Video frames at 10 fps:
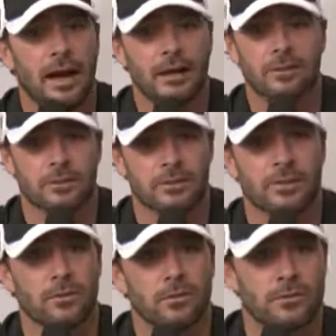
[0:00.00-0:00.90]
I think
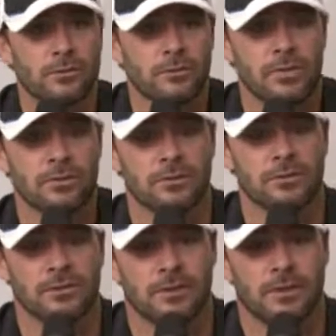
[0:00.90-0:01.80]
so. The shifting,
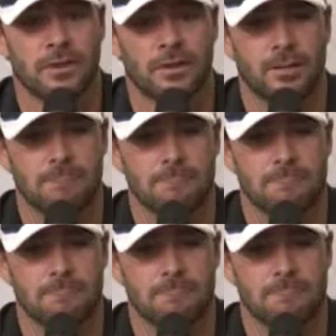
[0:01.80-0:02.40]
I